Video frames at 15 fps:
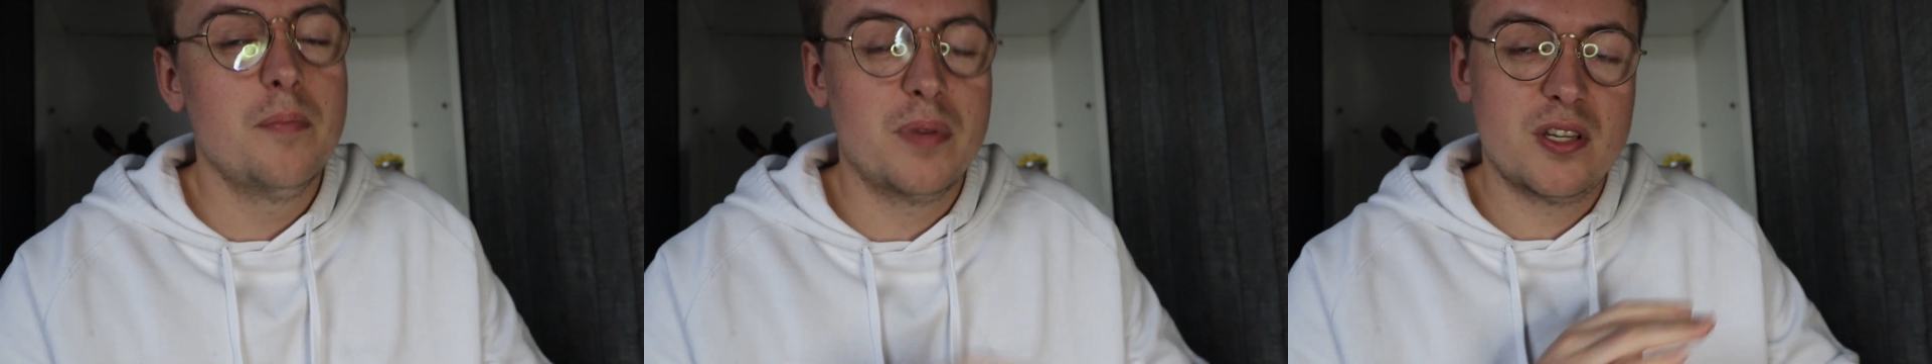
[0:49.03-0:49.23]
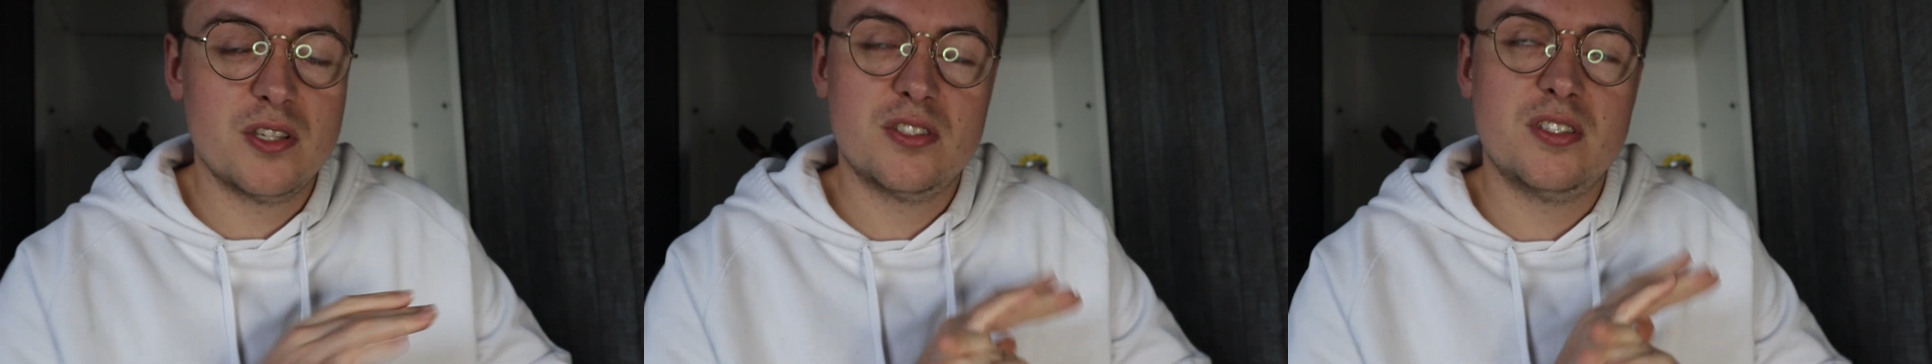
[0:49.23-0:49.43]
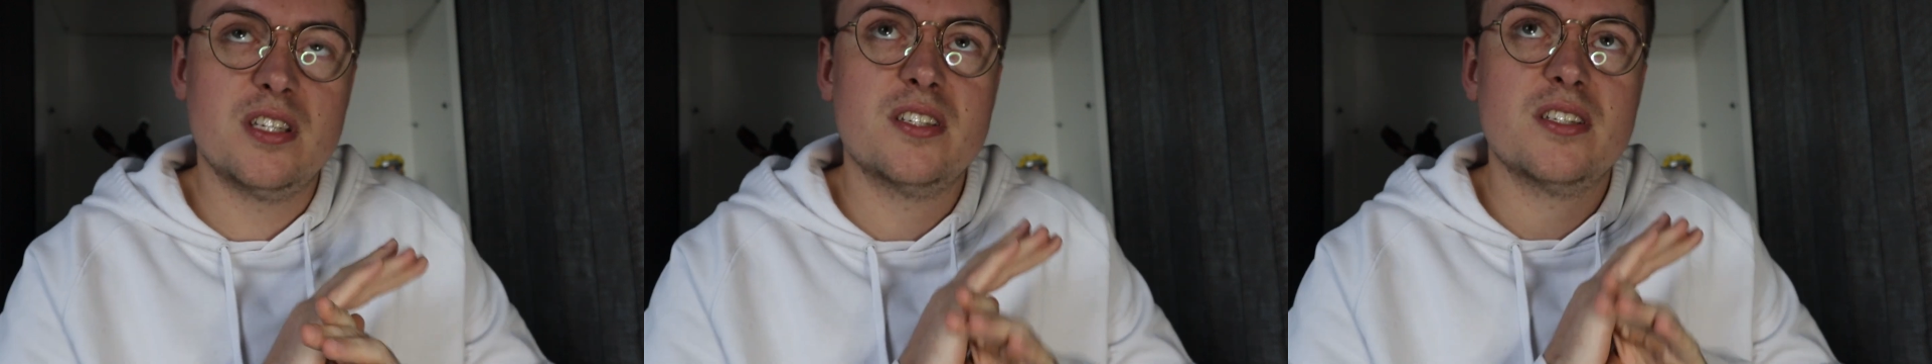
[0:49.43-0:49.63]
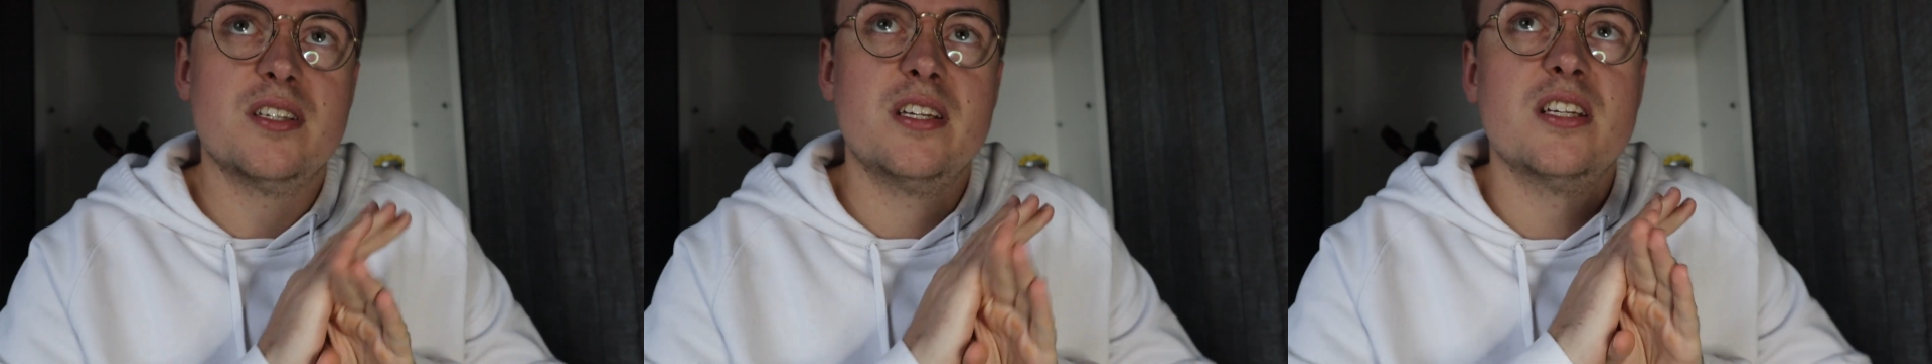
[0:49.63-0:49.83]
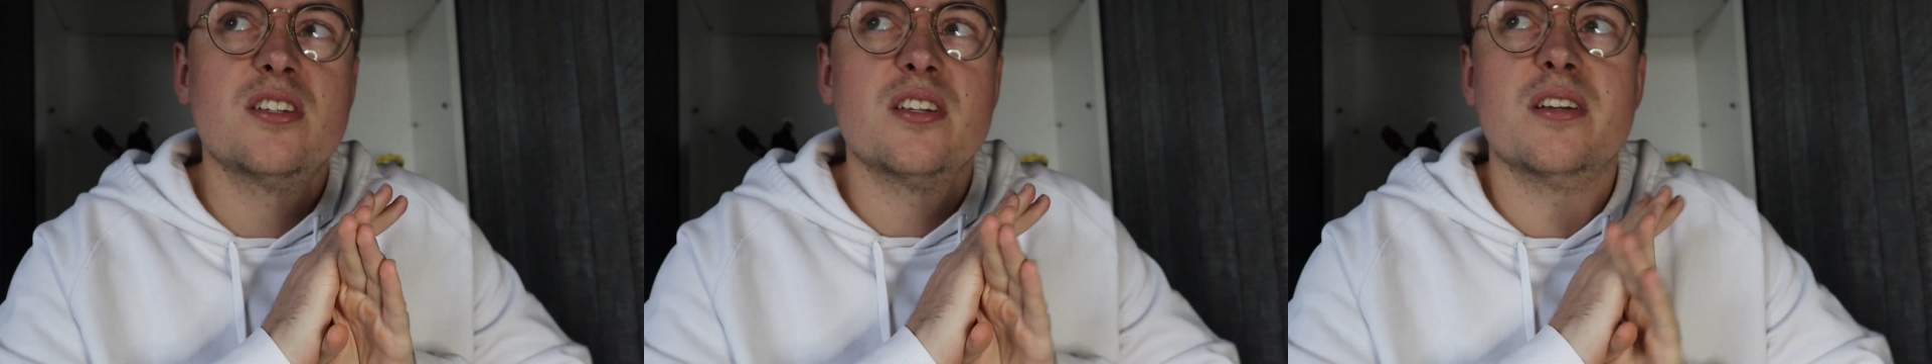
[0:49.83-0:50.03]
because
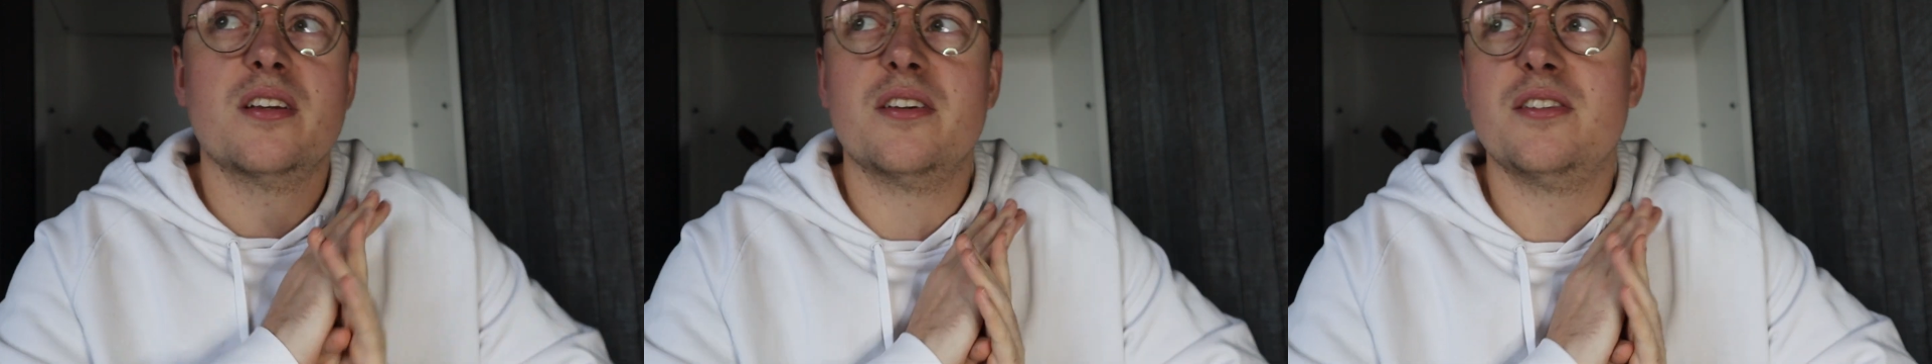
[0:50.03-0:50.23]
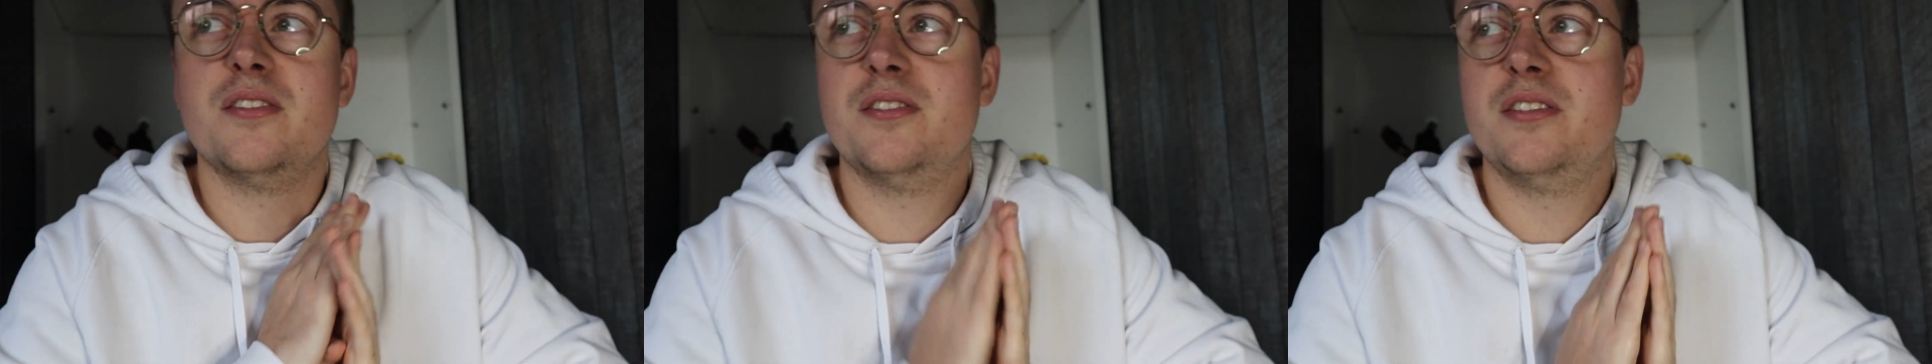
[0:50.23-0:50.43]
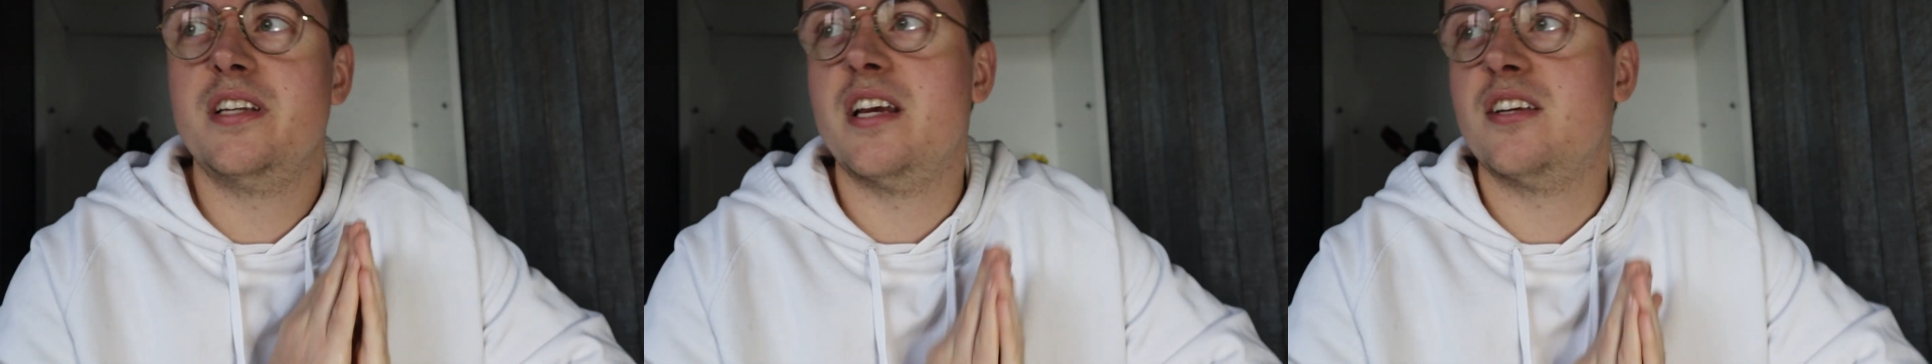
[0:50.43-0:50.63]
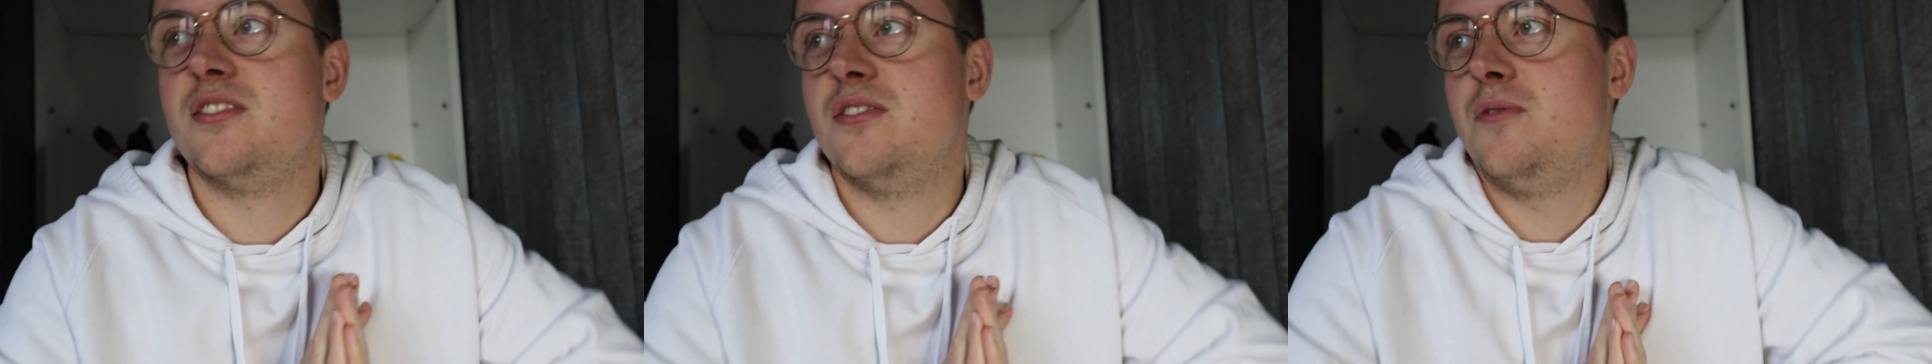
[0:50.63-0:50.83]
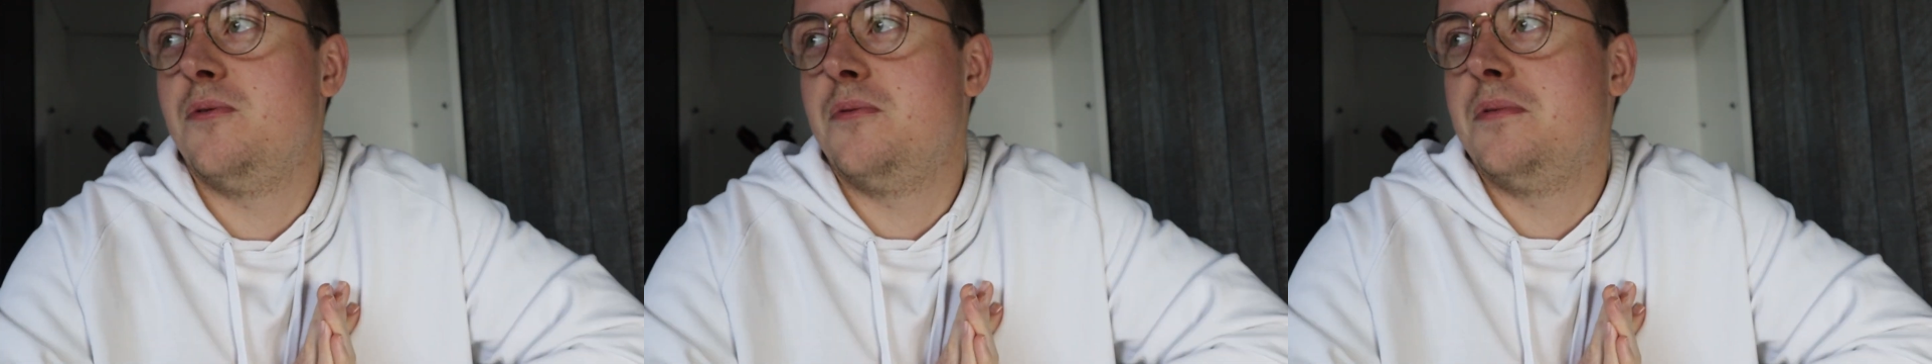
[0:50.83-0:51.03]
this is,
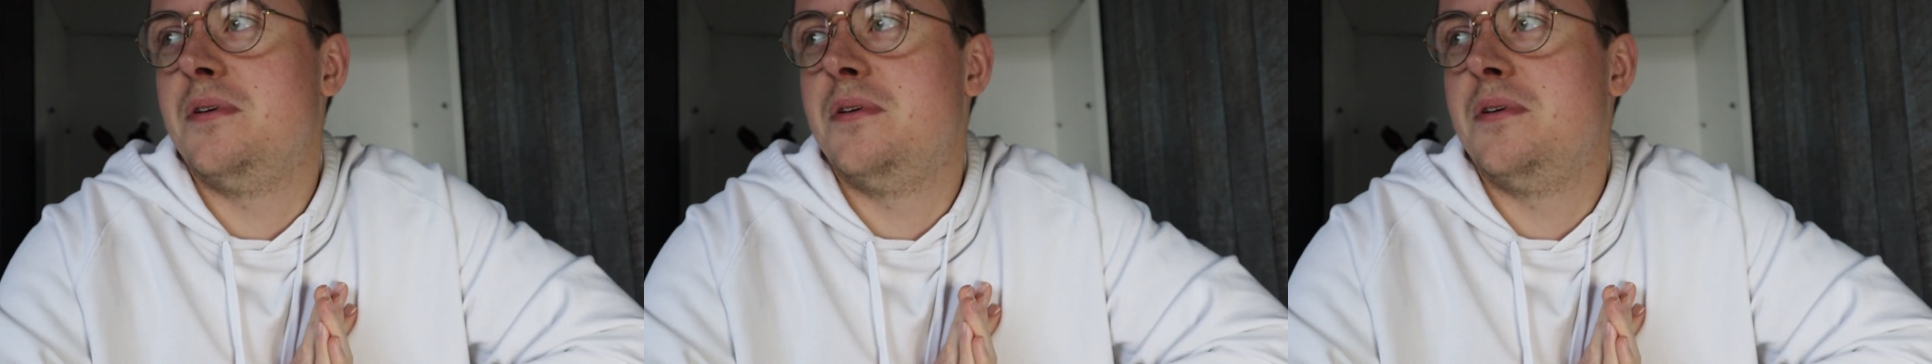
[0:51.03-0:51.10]
yes,